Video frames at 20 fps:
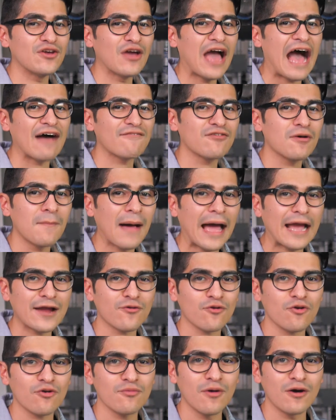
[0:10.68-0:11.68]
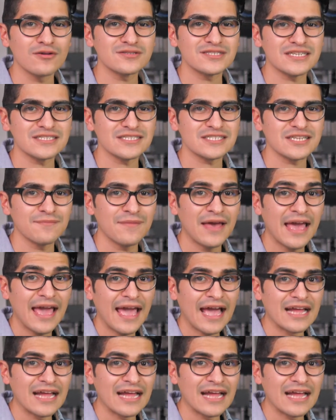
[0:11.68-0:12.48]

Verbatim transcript: If you have a Micro Remote system